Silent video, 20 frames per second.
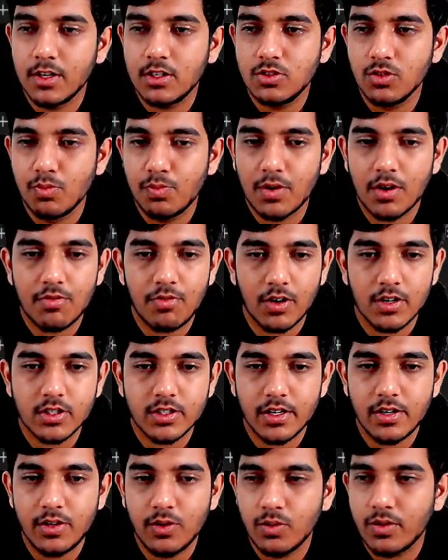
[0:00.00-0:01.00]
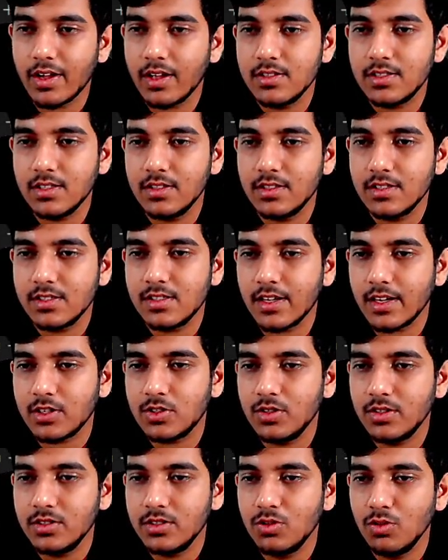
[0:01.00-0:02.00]
But super function, you can see this is
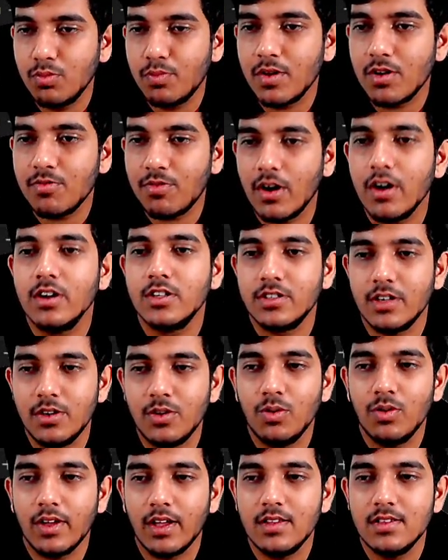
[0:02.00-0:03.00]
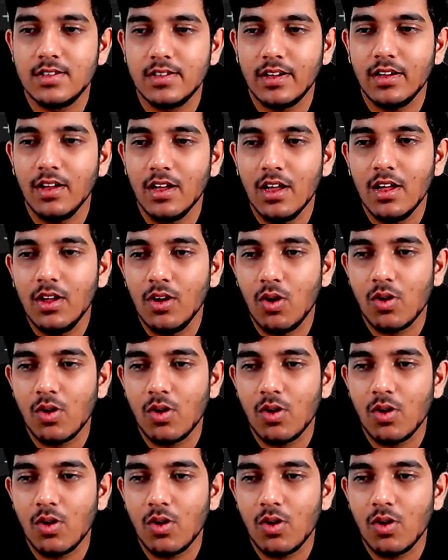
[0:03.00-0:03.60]
actually super function, you can say.